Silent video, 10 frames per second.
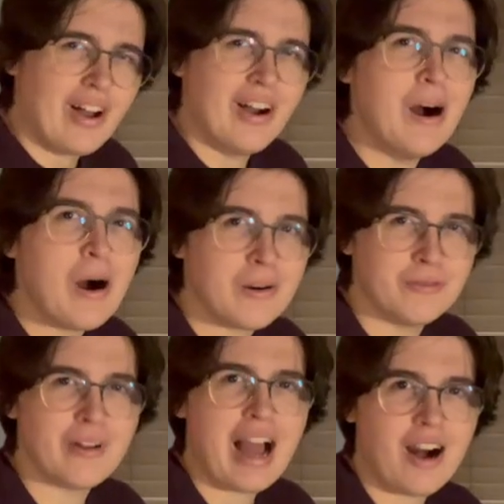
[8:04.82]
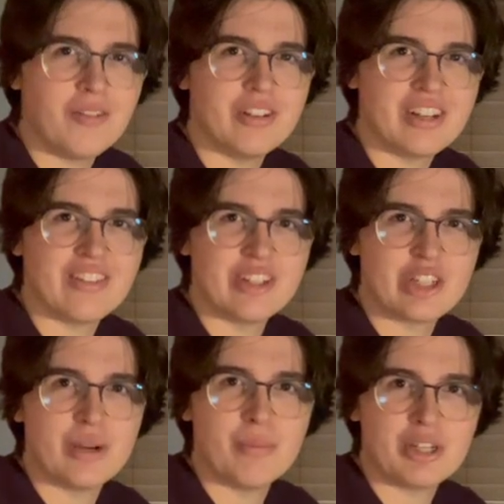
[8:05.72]
of Alvin and the
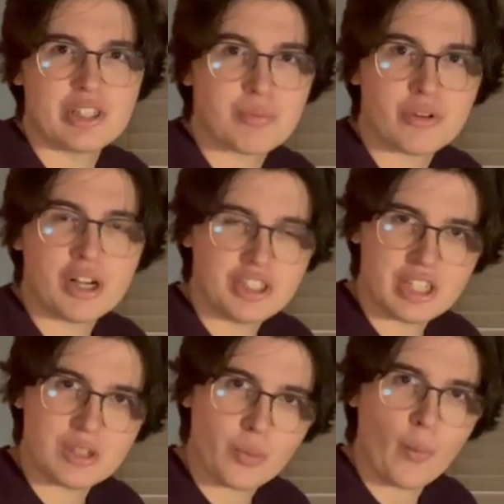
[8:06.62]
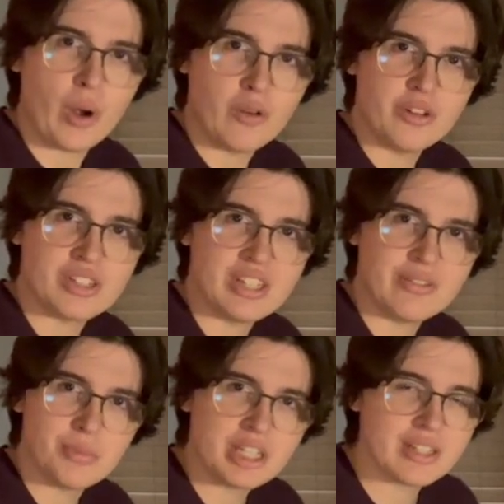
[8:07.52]
Chipmunks projects were well
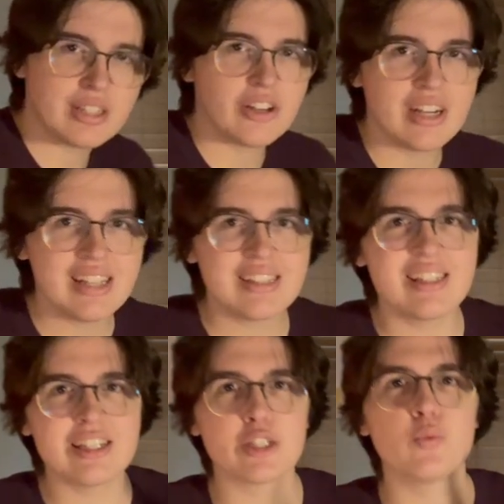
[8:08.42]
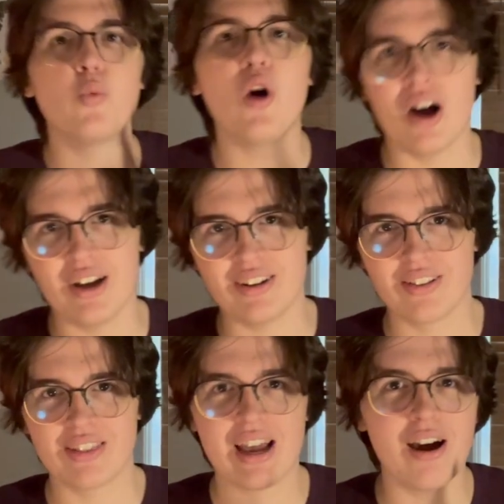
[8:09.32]
received, because there is this one
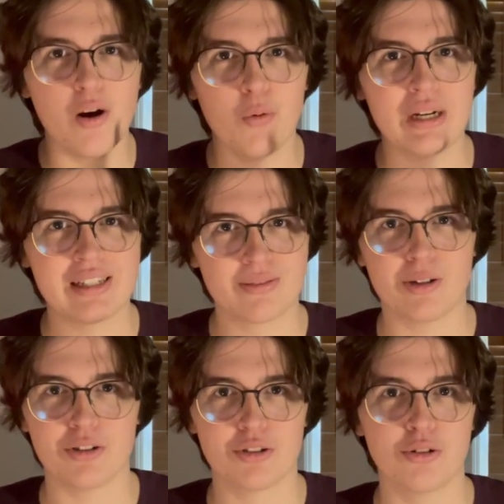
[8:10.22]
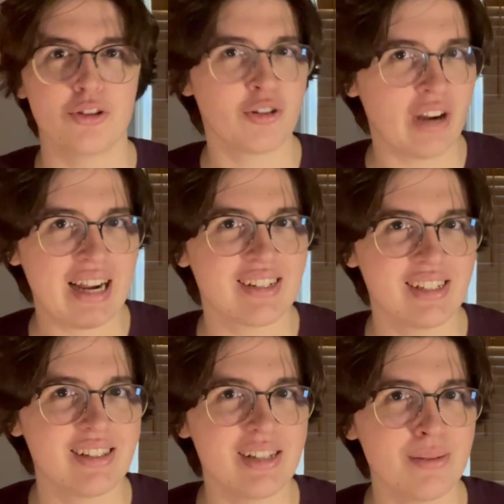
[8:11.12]
that always falls through the cracks,
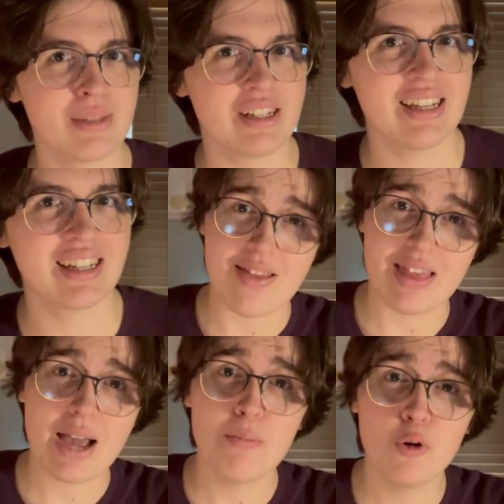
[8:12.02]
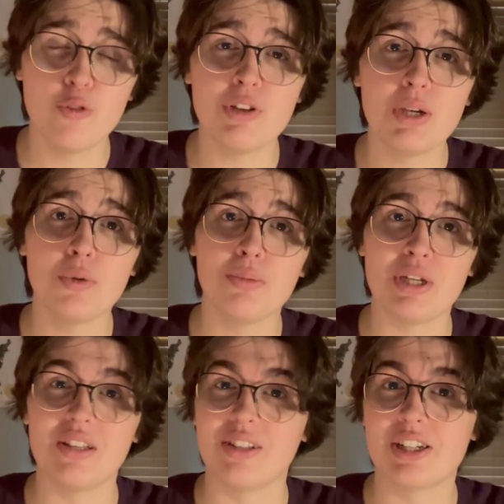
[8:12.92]
it seems like. And that movie would
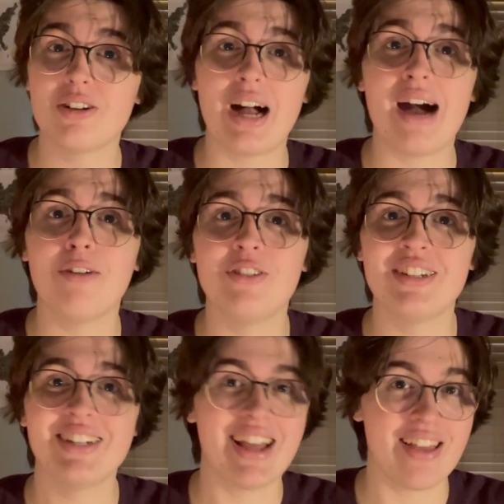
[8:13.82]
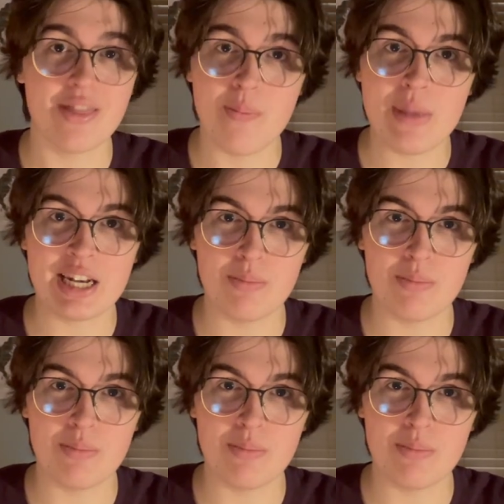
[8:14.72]
be Little Alvin and the Mini